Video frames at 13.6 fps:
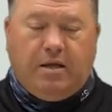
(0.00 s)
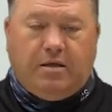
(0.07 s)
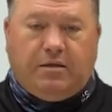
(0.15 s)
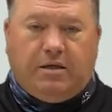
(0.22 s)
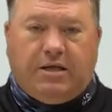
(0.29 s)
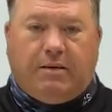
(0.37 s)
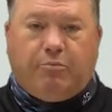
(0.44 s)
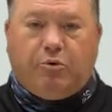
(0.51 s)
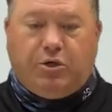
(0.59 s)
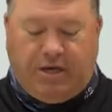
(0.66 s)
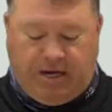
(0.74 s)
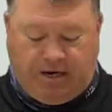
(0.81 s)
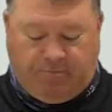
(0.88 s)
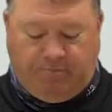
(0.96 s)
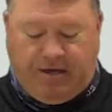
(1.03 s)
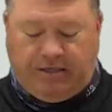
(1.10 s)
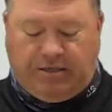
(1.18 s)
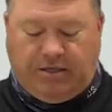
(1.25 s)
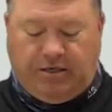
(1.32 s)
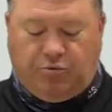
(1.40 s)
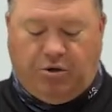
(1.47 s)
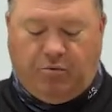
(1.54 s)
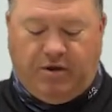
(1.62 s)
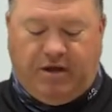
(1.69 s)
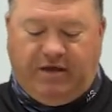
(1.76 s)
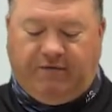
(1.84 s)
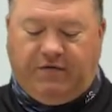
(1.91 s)
The double check basically is what
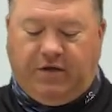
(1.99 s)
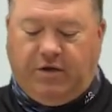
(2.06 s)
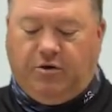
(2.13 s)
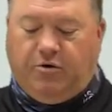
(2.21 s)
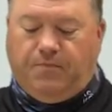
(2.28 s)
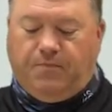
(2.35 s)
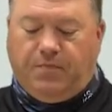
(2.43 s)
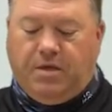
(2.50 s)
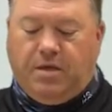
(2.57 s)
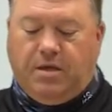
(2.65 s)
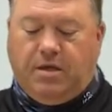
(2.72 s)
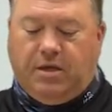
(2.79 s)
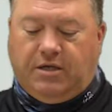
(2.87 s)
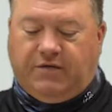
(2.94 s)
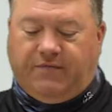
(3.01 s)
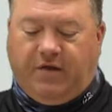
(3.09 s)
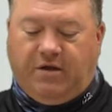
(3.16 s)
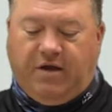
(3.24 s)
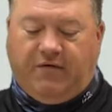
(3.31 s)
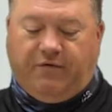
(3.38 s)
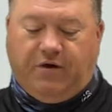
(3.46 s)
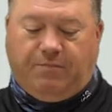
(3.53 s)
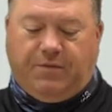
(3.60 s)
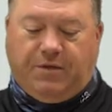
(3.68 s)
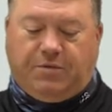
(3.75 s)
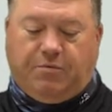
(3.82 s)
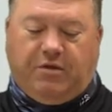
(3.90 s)
we have here. Is if I cover up
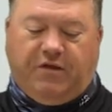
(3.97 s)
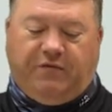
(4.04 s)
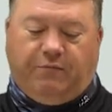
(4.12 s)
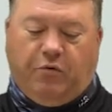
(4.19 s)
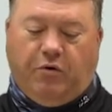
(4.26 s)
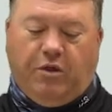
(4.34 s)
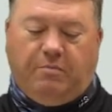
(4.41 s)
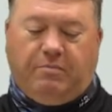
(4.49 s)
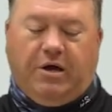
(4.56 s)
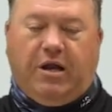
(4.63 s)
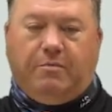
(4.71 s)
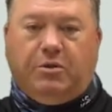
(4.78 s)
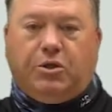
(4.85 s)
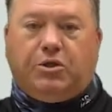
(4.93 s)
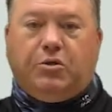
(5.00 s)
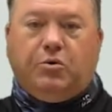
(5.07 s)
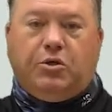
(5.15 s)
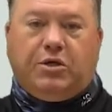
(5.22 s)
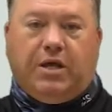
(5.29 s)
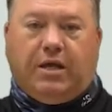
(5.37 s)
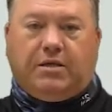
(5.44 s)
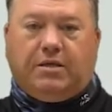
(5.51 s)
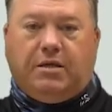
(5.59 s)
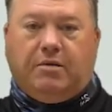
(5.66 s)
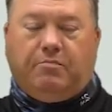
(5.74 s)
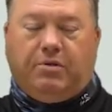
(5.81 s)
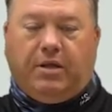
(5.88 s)
this relief port at the bottom, it's 2 checks
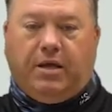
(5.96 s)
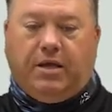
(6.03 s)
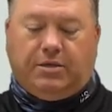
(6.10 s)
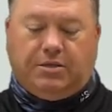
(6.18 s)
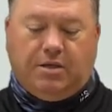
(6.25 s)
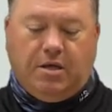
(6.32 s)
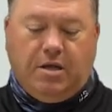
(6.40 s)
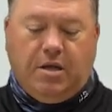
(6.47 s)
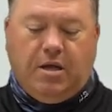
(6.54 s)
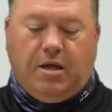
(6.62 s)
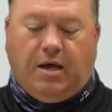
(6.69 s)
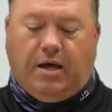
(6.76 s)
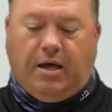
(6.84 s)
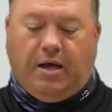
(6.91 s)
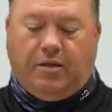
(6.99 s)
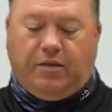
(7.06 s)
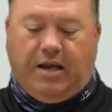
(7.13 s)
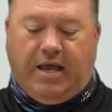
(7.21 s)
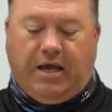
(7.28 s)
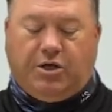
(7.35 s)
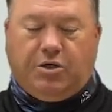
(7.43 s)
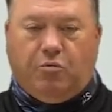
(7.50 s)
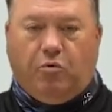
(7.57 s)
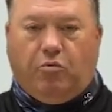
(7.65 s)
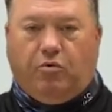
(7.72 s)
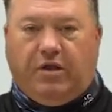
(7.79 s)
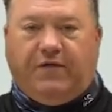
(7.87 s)
in place that actually
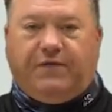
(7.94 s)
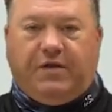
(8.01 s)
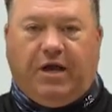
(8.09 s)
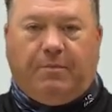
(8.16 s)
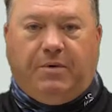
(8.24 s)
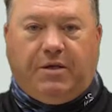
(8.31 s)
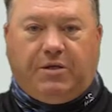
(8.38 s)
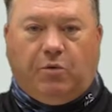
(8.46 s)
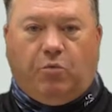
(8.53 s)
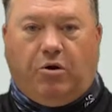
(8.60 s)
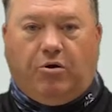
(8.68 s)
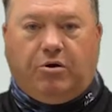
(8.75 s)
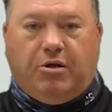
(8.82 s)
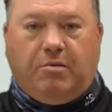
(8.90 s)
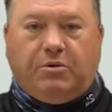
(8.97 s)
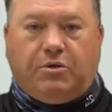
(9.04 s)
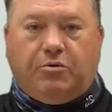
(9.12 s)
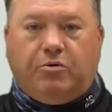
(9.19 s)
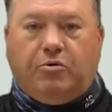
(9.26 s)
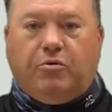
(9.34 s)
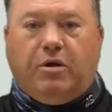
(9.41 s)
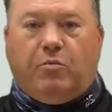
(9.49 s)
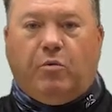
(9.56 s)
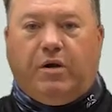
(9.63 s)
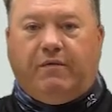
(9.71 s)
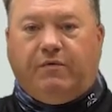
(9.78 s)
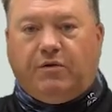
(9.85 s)
will lift up as the water comes through, and
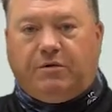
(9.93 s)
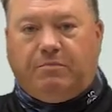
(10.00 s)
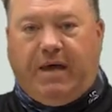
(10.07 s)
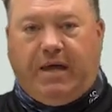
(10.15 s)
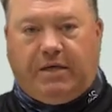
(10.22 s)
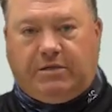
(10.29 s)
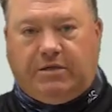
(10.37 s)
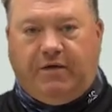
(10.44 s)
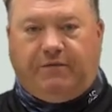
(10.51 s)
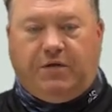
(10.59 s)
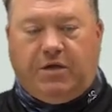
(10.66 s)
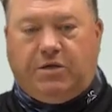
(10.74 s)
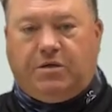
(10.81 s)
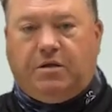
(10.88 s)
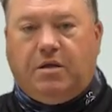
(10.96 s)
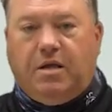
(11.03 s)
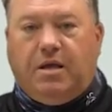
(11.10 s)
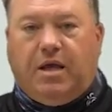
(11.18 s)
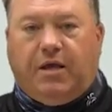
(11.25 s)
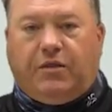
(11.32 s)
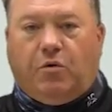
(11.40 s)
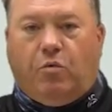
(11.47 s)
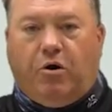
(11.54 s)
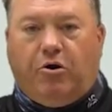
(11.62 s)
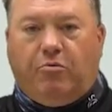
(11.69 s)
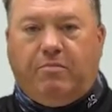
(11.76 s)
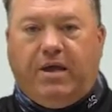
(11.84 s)
whenever there's a back siphonage at the
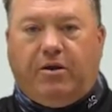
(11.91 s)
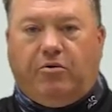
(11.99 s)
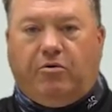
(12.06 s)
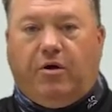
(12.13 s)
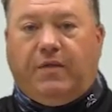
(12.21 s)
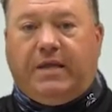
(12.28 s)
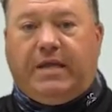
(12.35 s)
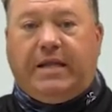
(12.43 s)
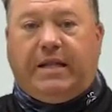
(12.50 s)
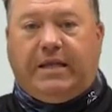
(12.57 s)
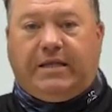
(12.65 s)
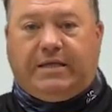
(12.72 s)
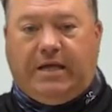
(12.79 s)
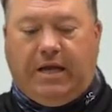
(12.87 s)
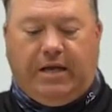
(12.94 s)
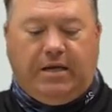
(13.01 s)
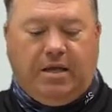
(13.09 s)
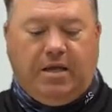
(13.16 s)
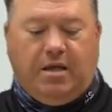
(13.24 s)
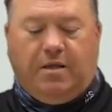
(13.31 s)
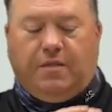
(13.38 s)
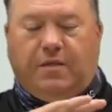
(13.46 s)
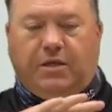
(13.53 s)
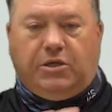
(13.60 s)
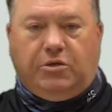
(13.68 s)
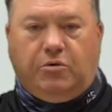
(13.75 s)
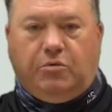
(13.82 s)
water main or on the inlet side,
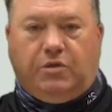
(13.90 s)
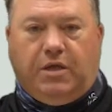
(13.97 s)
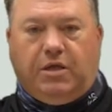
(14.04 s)
these two